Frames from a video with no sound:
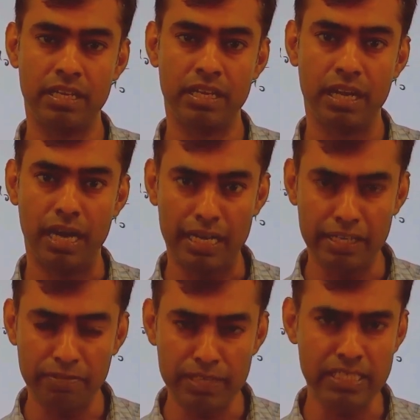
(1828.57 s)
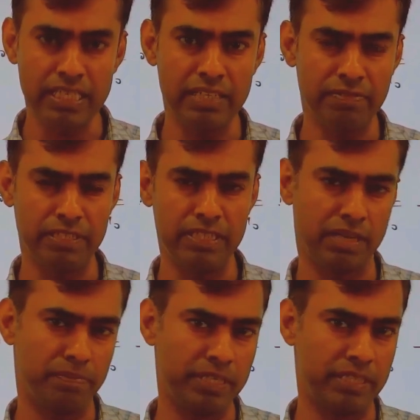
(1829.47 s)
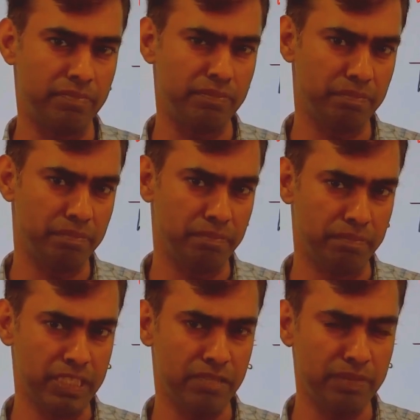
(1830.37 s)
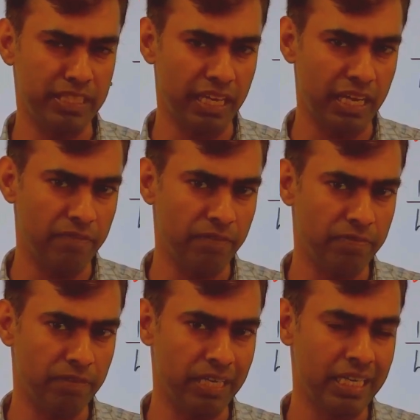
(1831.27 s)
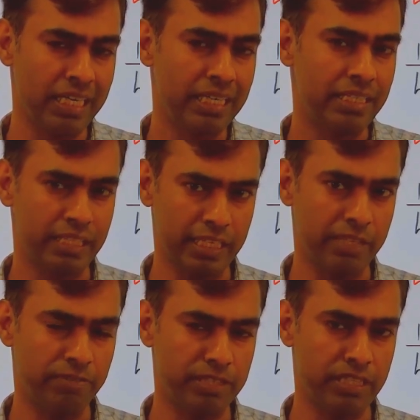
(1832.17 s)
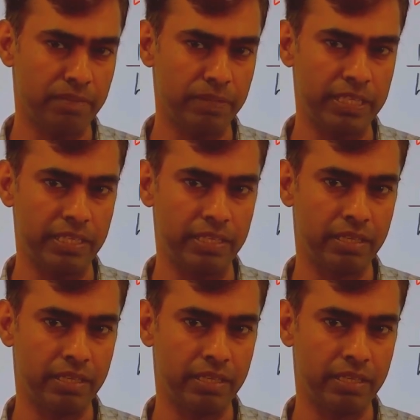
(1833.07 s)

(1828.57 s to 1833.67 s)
and differential difference operator, means with the help of a three difference operator,